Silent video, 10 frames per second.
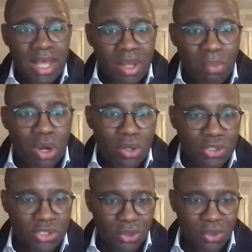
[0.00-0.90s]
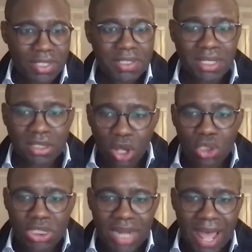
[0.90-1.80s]
But also, this
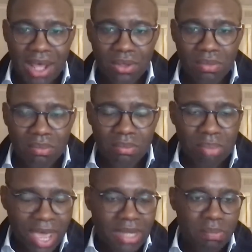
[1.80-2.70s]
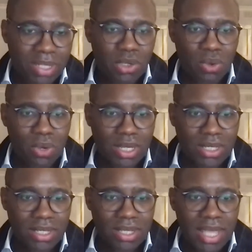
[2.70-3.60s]
technology now behind Bitcoin
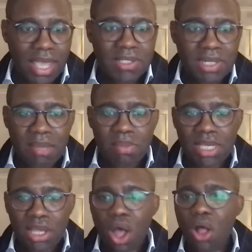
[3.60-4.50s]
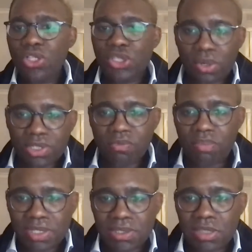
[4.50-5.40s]
is enabling all sorts of
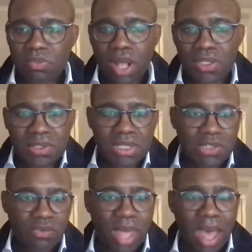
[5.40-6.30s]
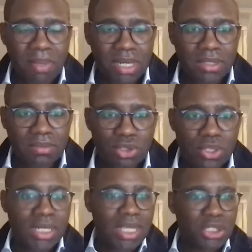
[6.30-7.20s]
business processes from happening. You
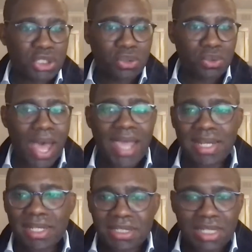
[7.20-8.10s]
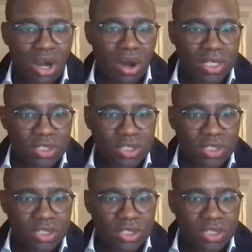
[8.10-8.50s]
can issue identity cards for